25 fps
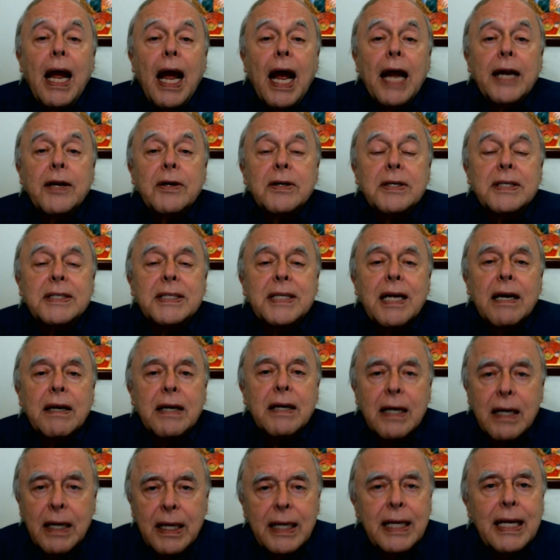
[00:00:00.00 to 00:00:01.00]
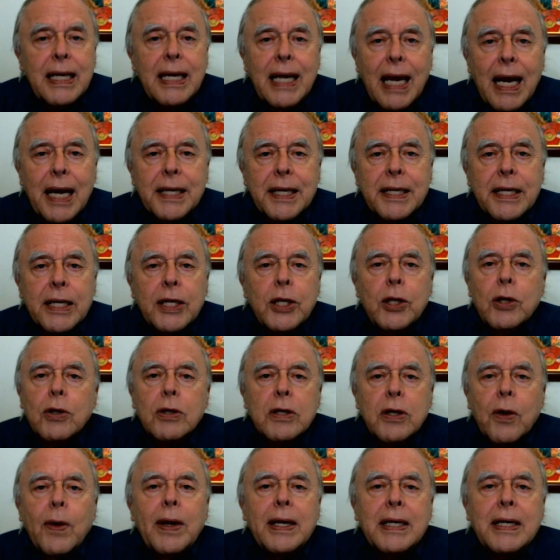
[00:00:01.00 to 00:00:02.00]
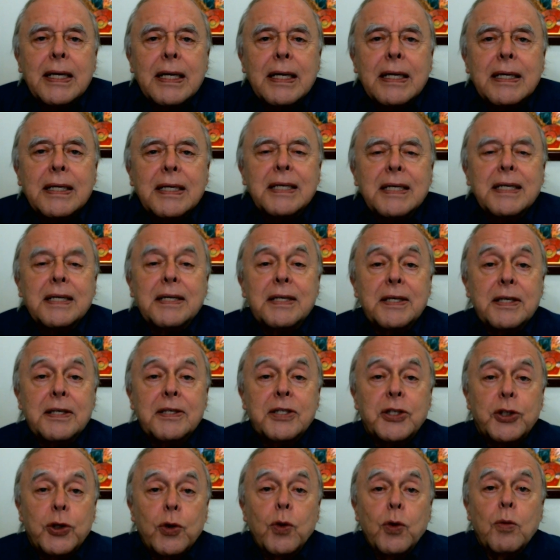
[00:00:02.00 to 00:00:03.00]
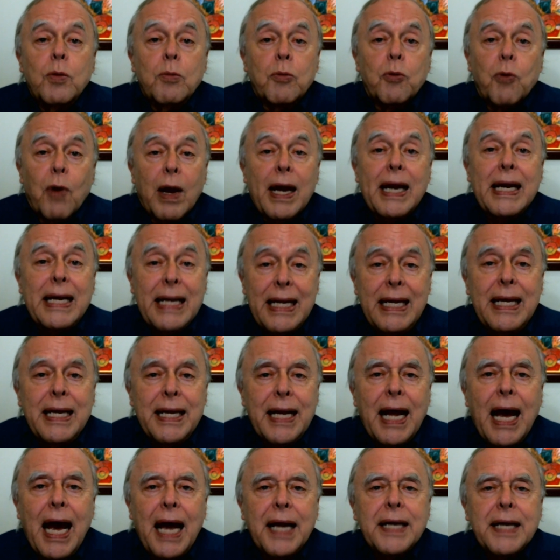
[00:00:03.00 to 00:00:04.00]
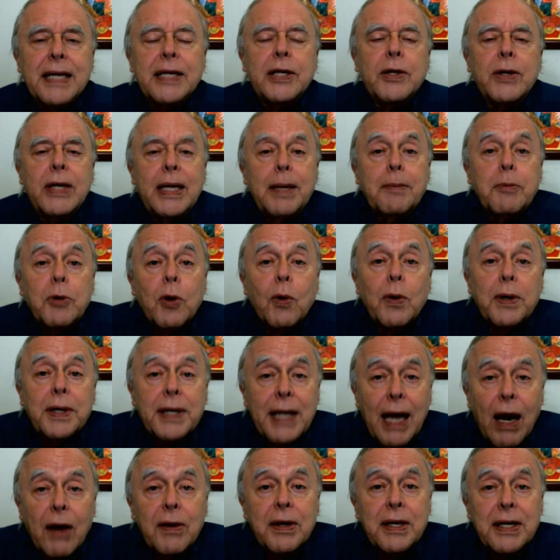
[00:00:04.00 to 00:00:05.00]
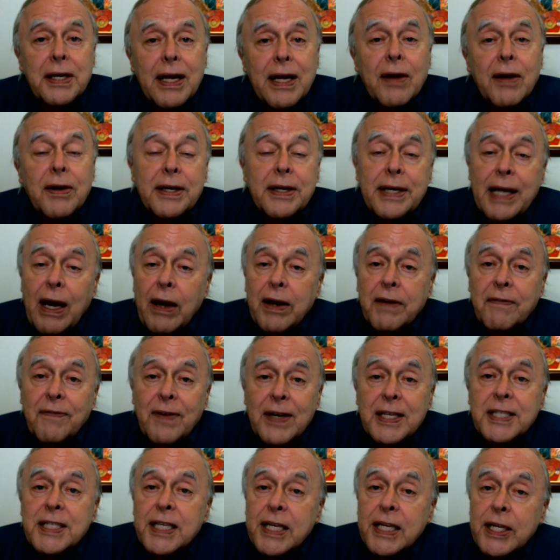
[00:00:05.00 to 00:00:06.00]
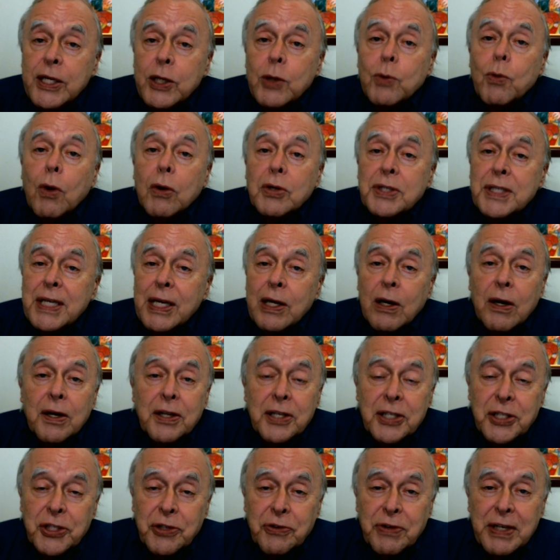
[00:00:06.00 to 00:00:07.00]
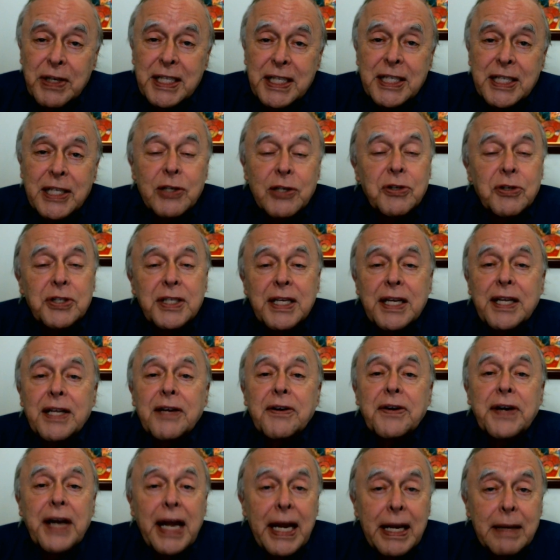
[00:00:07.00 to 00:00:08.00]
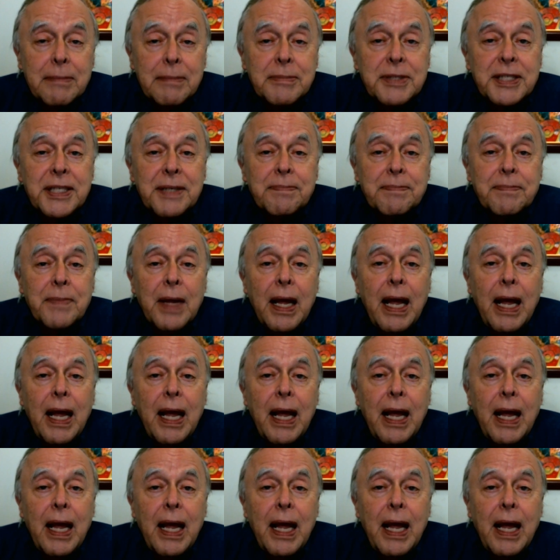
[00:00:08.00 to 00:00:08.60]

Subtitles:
and you start clicking on it, you're going to zoom right in on it. You keep going down and down and down. Eventually, you will see all the streets and you'll see their names.